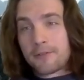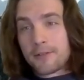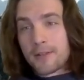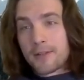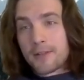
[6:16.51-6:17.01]

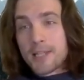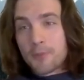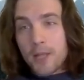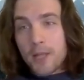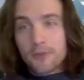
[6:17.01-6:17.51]
the S
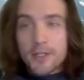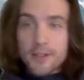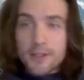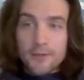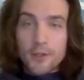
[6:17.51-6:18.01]
matrix of
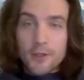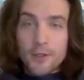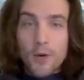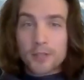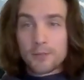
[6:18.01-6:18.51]
the
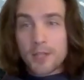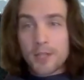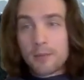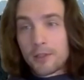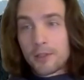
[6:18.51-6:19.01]
quantum
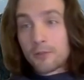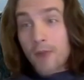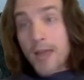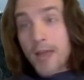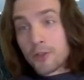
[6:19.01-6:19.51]
double
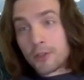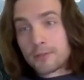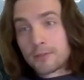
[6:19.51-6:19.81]
rational?